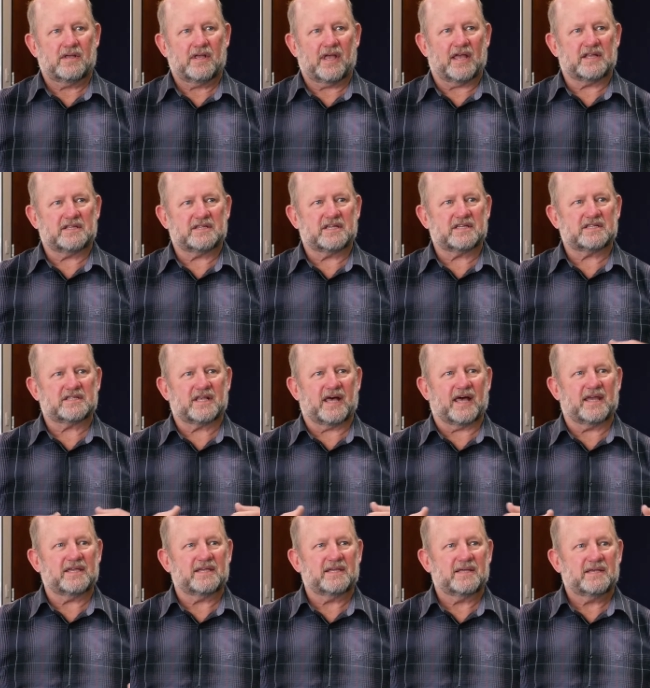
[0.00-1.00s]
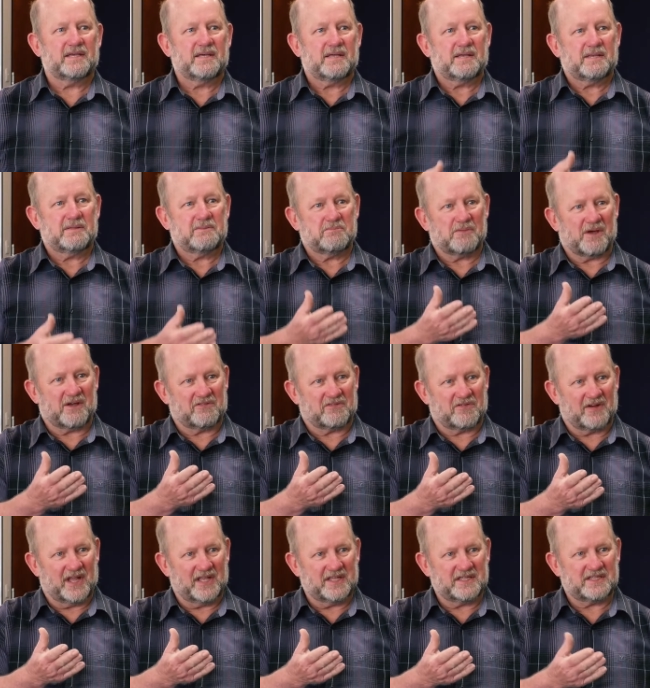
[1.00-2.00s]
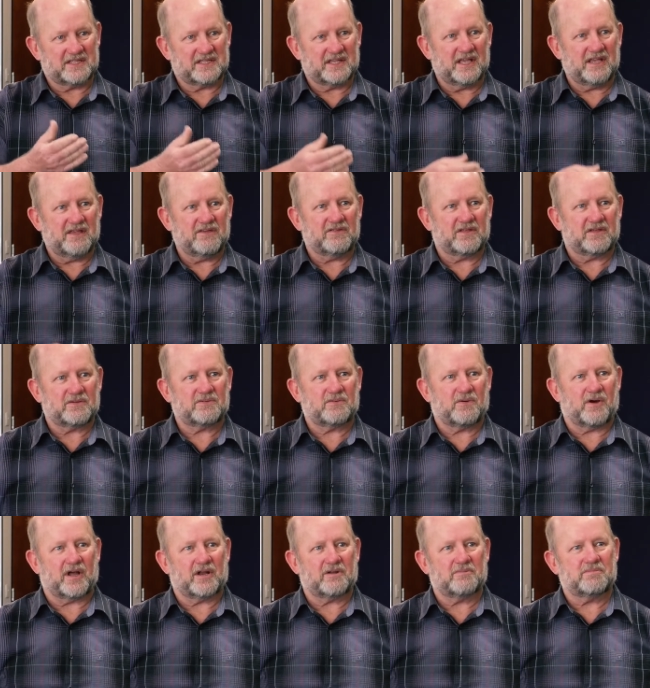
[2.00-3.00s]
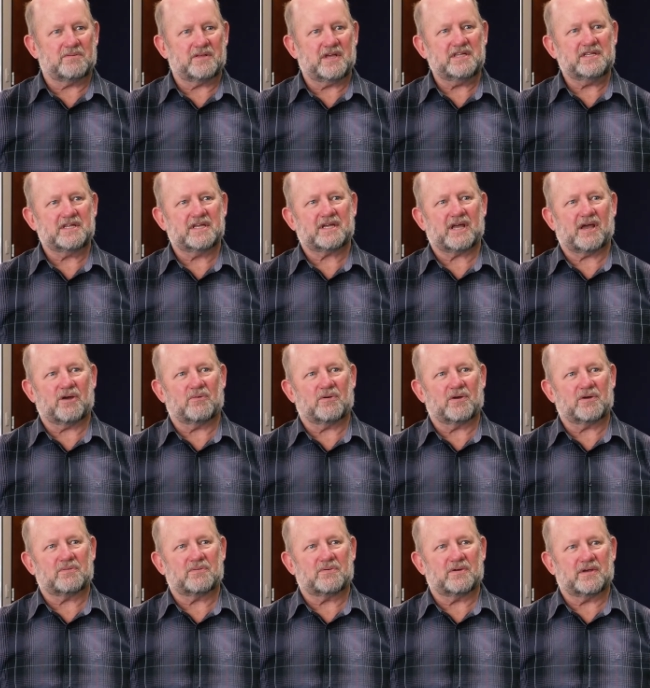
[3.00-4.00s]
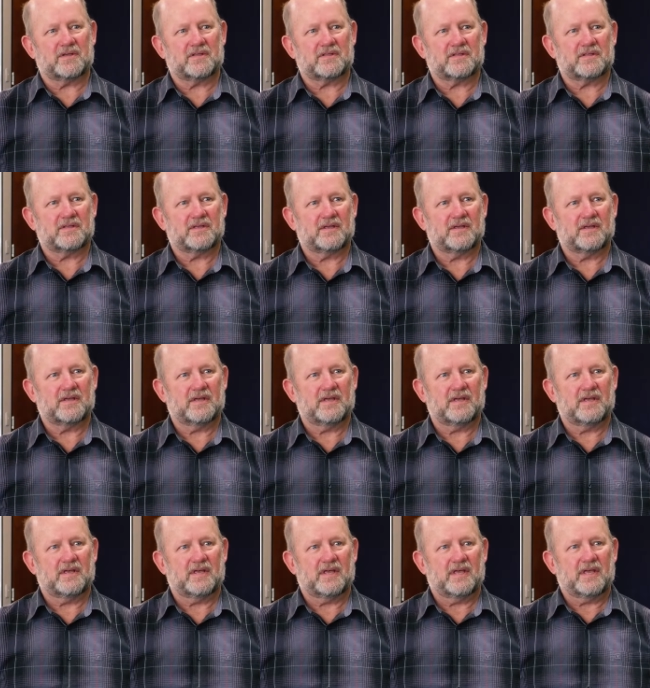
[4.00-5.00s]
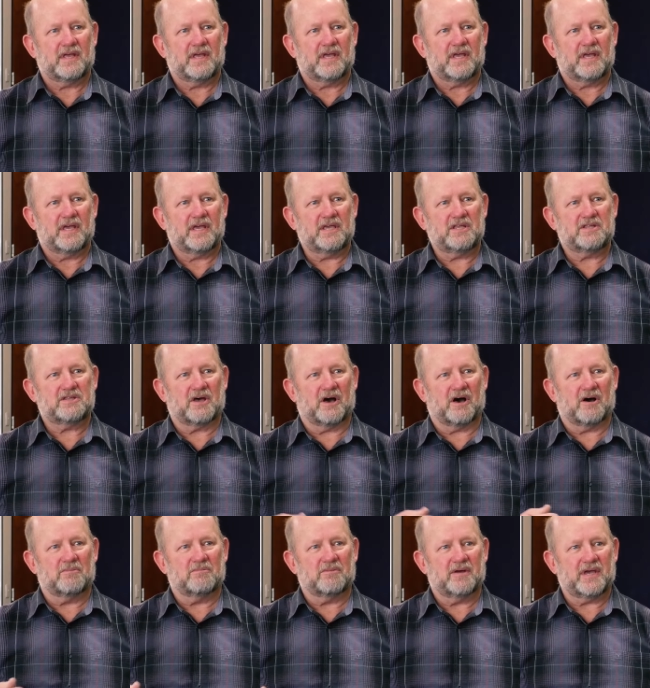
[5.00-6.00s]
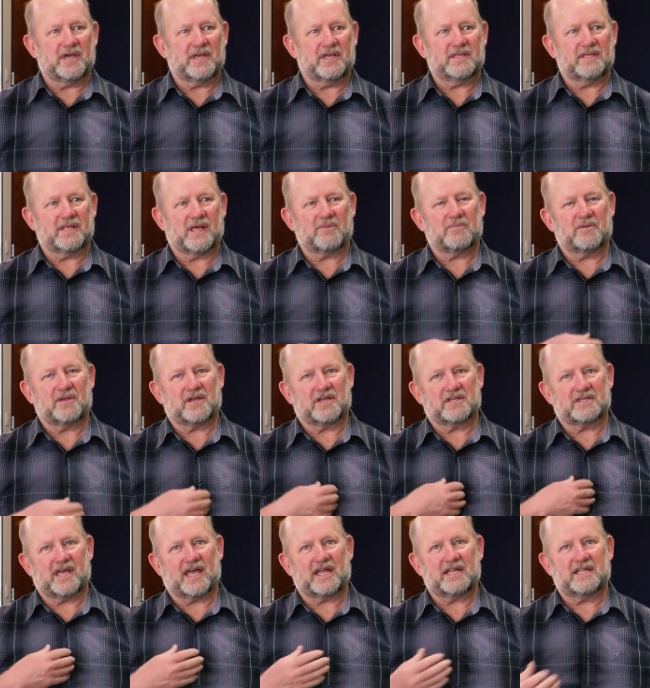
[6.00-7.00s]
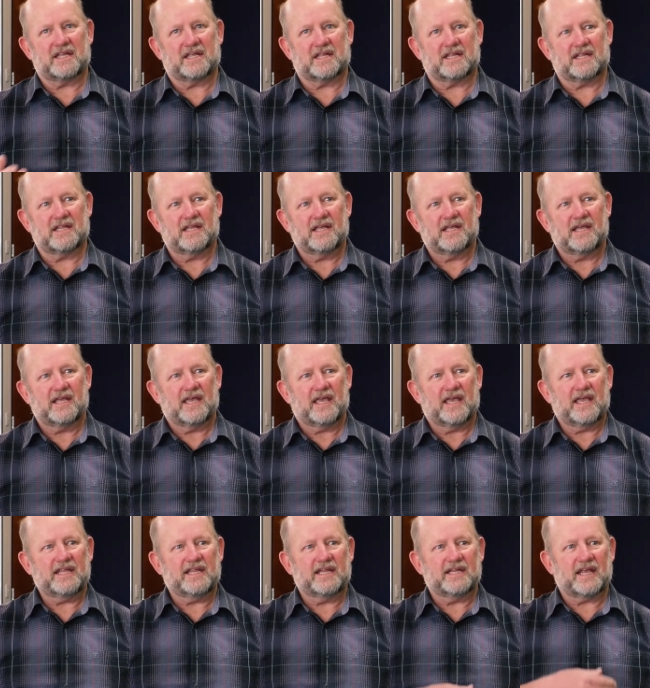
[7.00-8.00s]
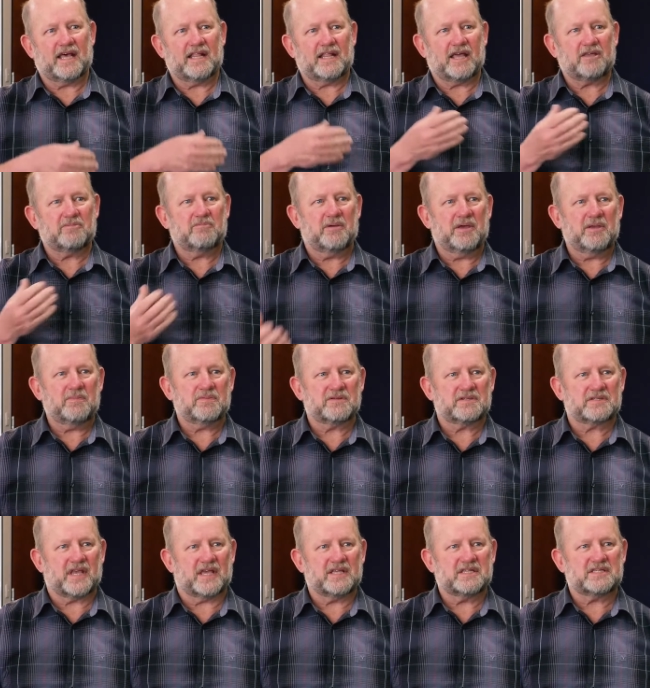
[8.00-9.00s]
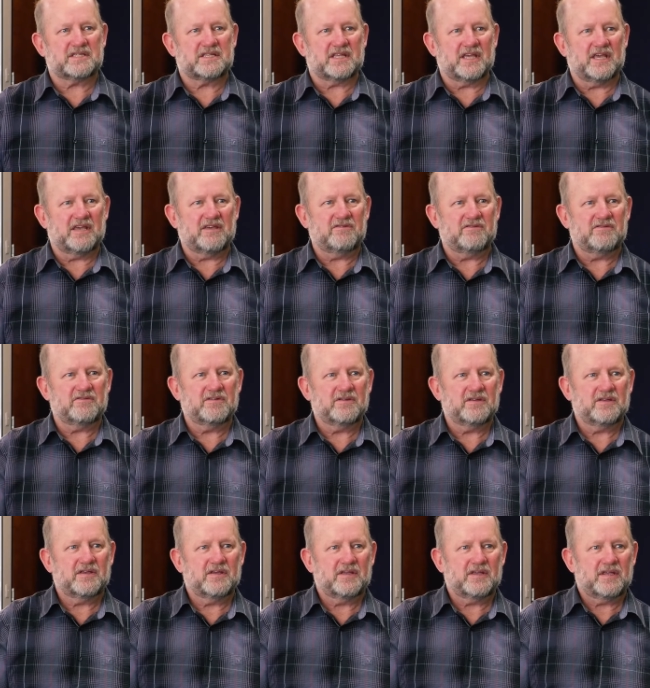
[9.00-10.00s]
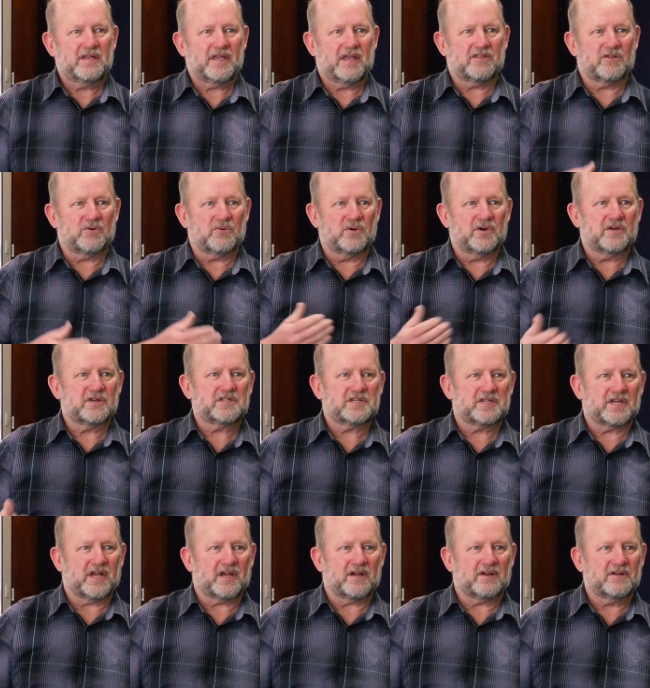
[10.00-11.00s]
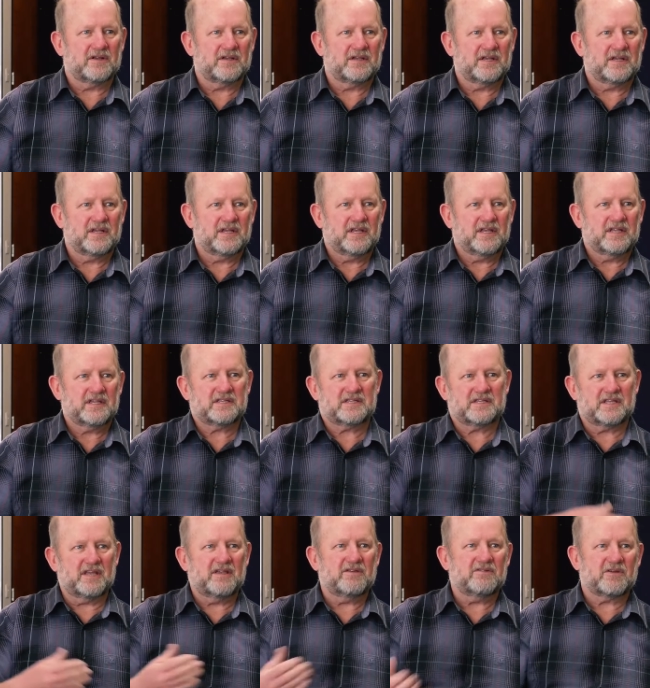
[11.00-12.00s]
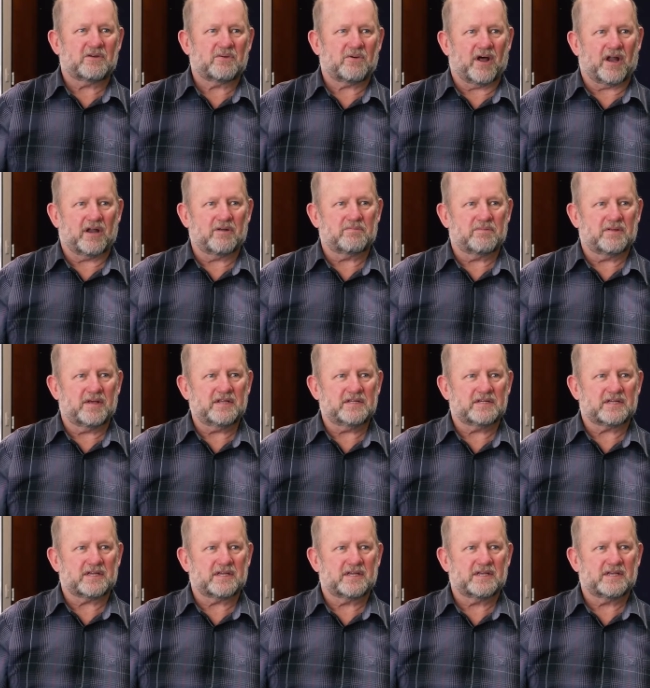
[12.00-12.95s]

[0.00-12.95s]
That's just like my friend Steve, the quadriplegic I work with, he taught me, not because I did it, he did not like people say Steve in the wheelchair, Steve the quadriplegic.